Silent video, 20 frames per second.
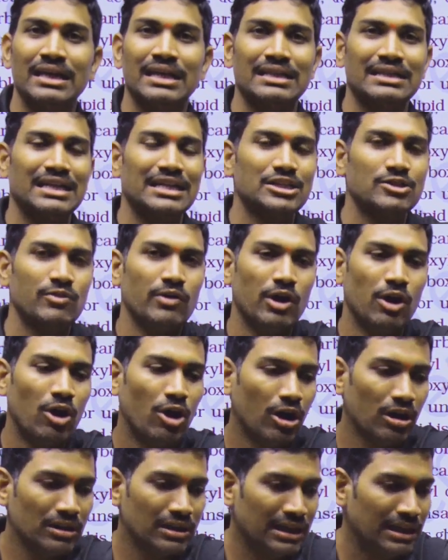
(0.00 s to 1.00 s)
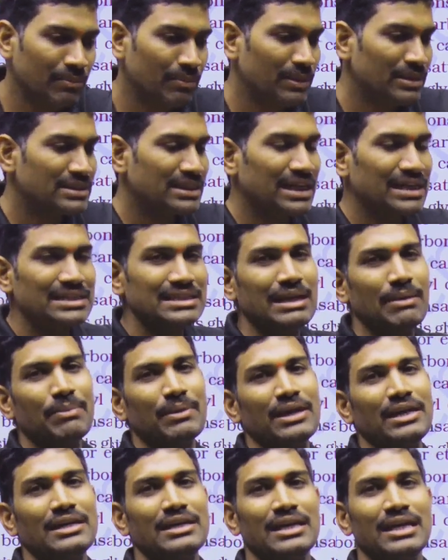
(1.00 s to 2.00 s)
That's why all the lipids are
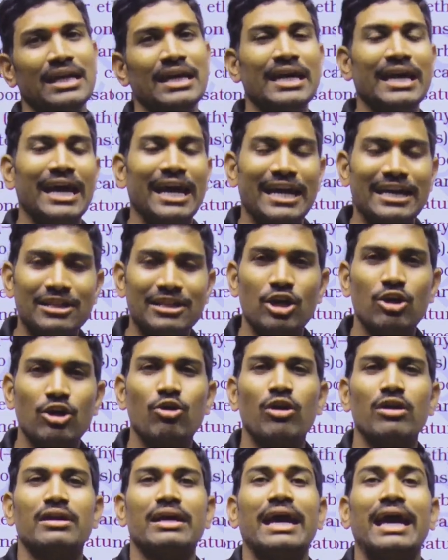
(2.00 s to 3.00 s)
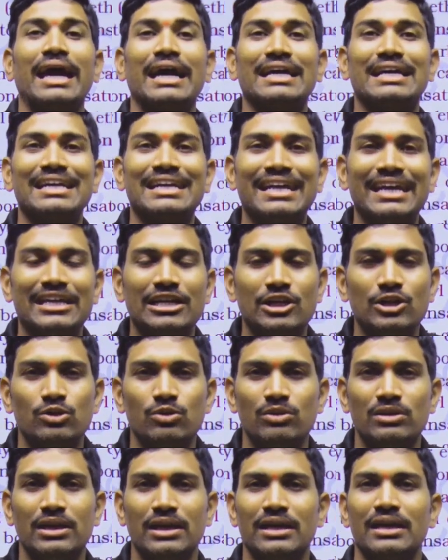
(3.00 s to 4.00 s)
separated and they got aggregated
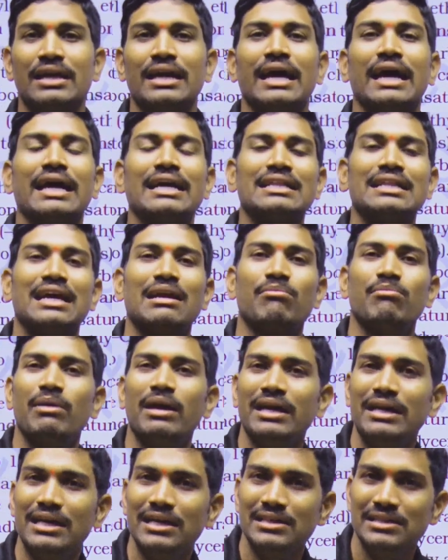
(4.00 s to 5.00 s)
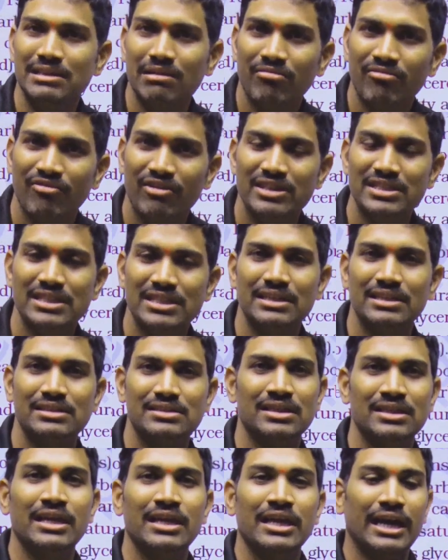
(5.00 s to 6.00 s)
together and they are making some
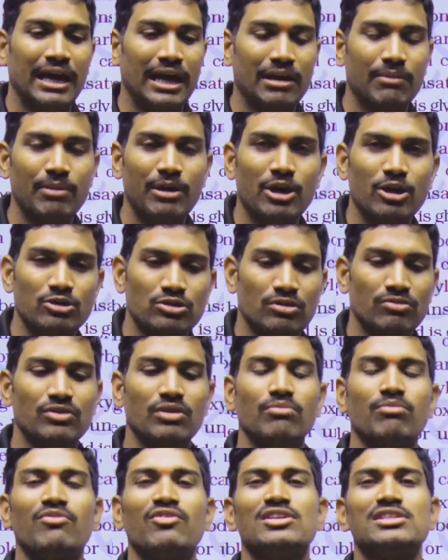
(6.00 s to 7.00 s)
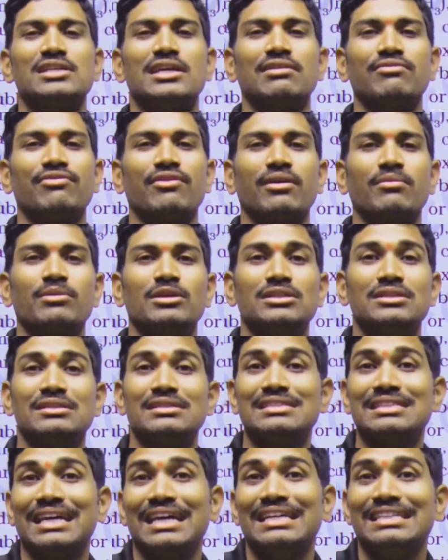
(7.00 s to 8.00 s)
vesicles, and because of the vesicle formation,
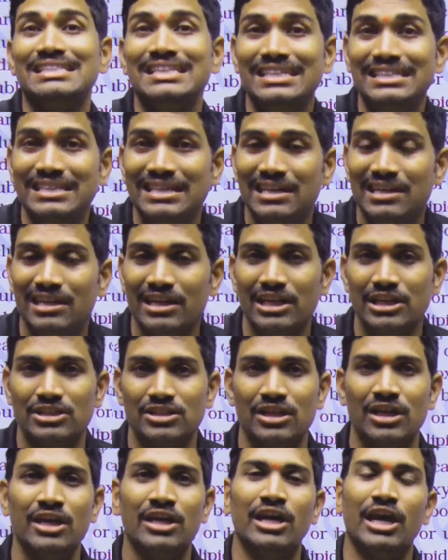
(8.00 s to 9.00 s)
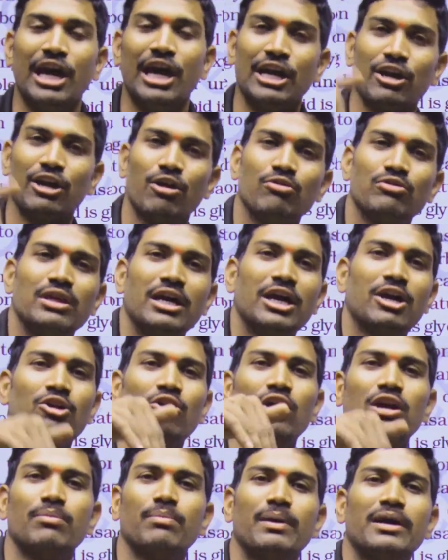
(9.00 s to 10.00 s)
size is increased and now they are
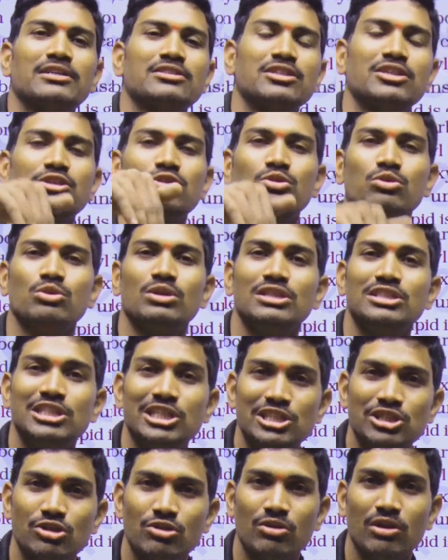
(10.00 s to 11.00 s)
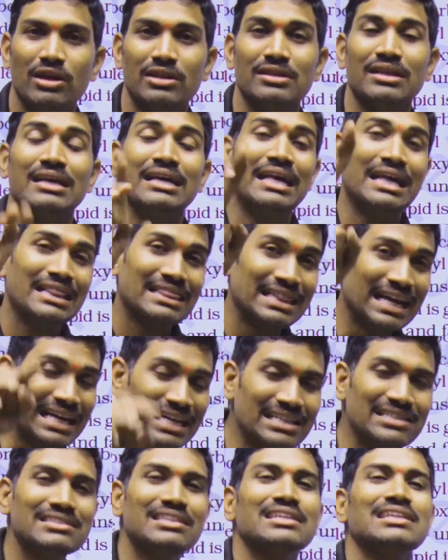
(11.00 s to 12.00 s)
not passing through the cheesecloth. That
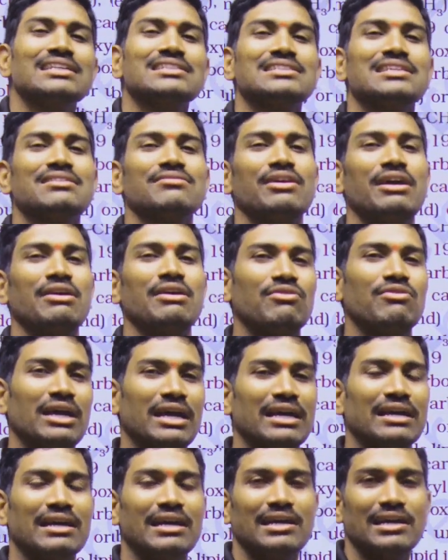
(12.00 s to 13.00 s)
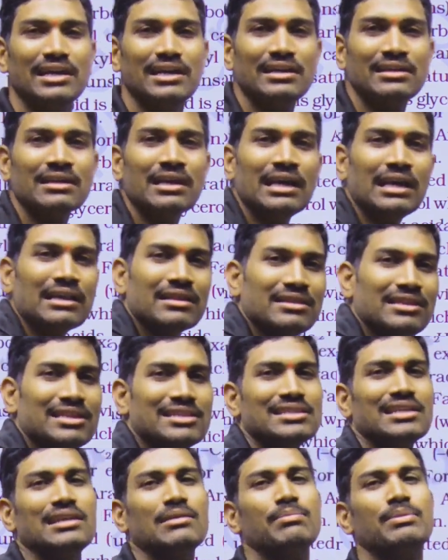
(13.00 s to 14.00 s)
is the reason why we are getting these
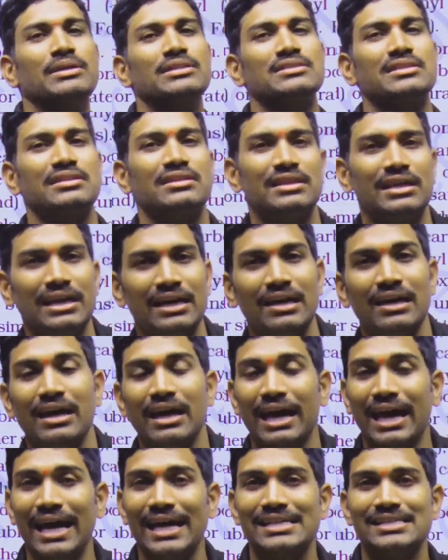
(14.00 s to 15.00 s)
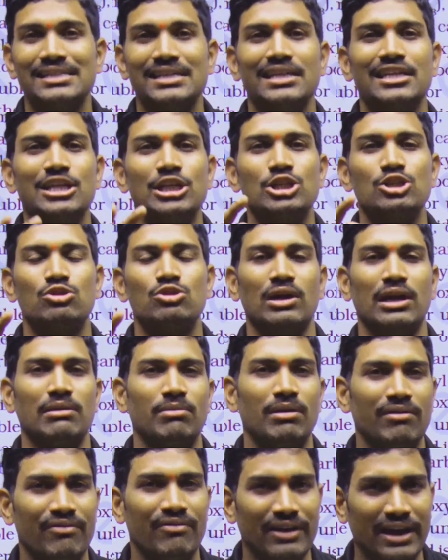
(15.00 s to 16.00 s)
lipids in the acid
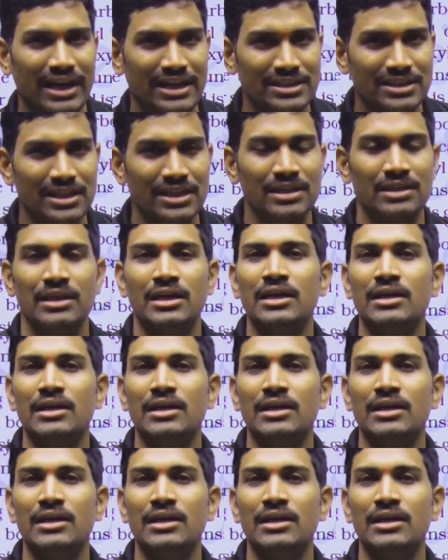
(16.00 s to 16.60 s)
insoluble fraction.